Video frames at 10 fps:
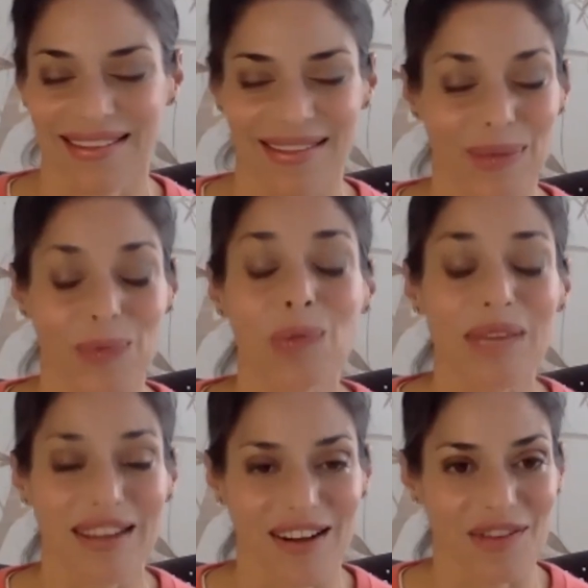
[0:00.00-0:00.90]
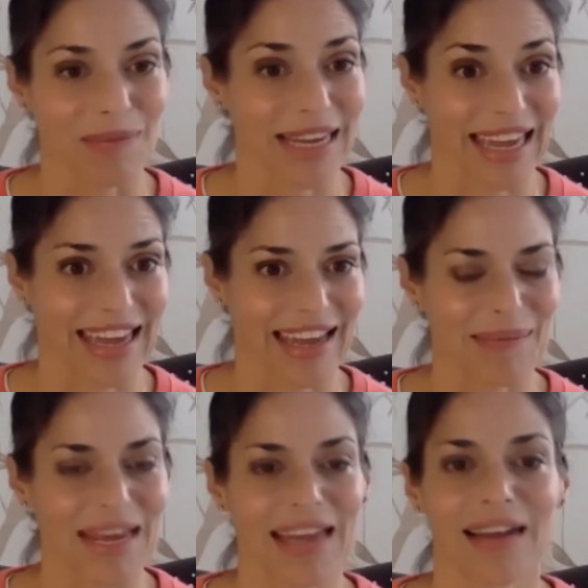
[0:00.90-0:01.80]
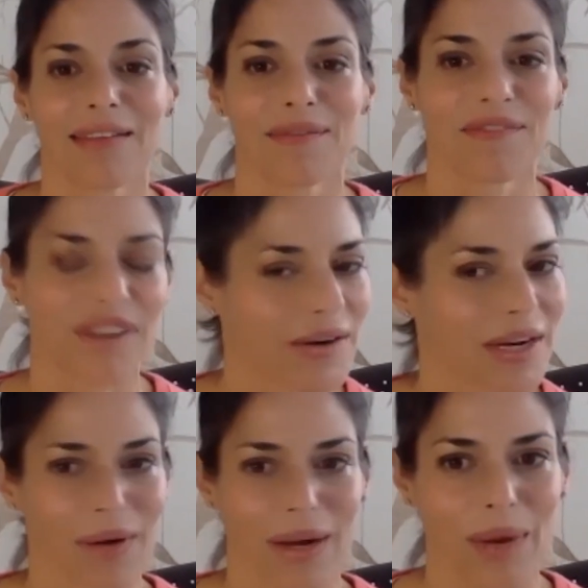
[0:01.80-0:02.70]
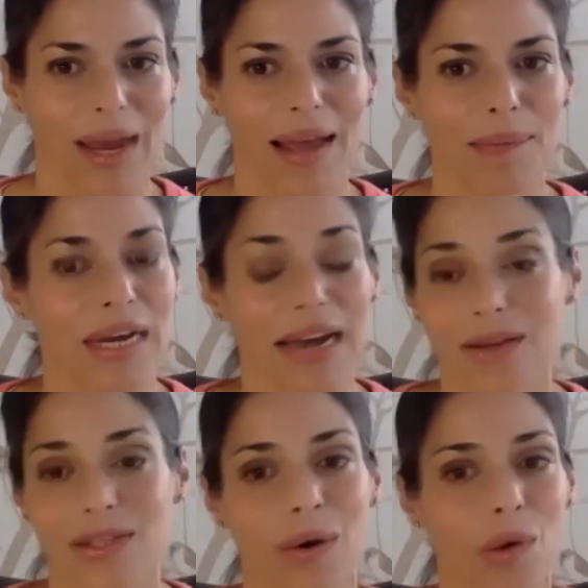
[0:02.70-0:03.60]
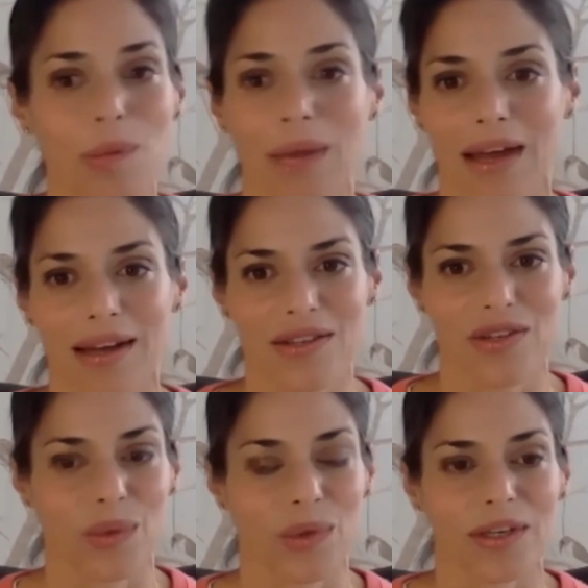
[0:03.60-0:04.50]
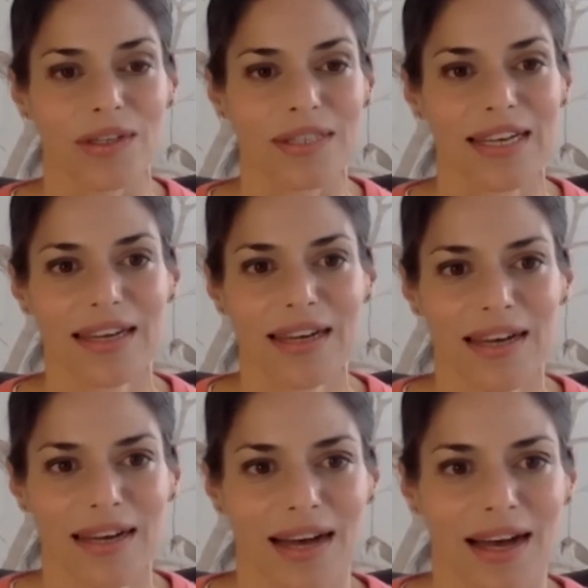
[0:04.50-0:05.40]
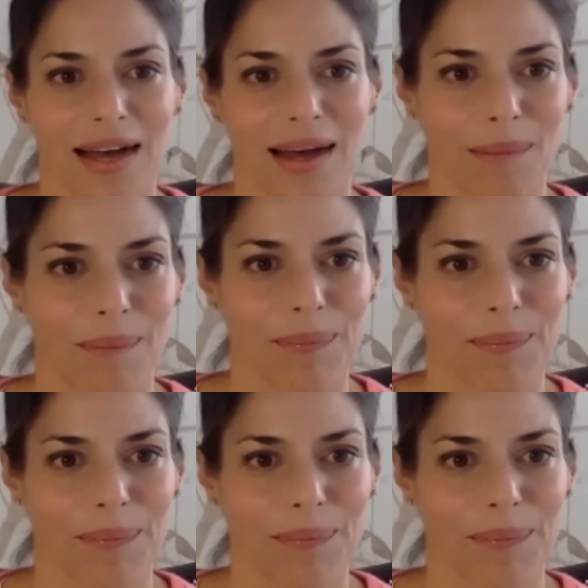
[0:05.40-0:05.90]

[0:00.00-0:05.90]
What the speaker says: threw me off my game in a very great way, but it also opened my eyes to the world, and